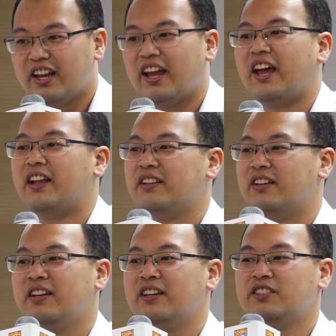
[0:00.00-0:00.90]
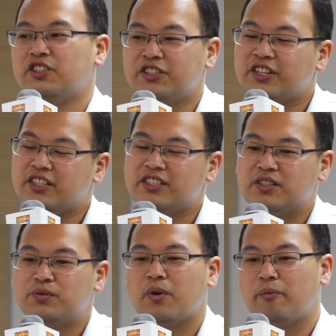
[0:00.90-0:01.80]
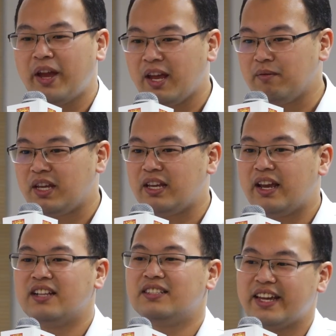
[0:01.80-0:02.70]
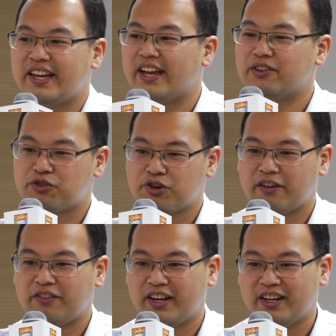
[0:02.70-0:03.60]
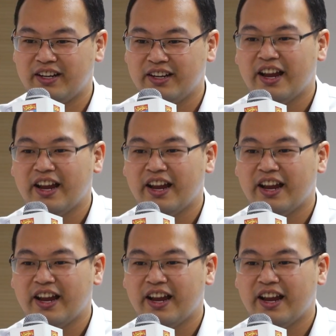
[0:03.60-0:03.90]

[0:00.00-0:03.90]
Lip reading: And search engines will pay me and they get the traffic.